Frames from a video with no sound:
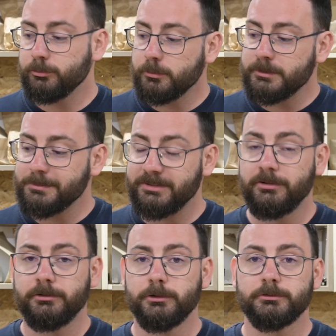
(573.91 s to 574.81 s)
You ruin
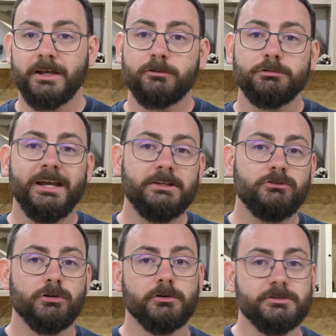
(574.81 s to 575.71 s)
materials and
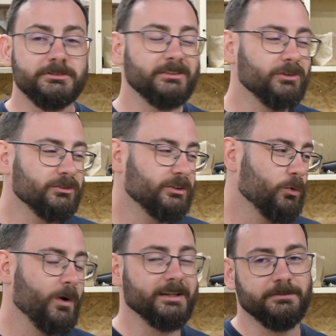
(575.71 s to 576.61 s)
create joints that don't
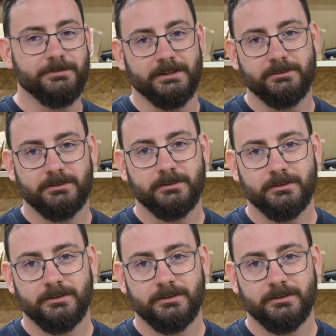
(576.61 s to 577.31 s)
quite fit.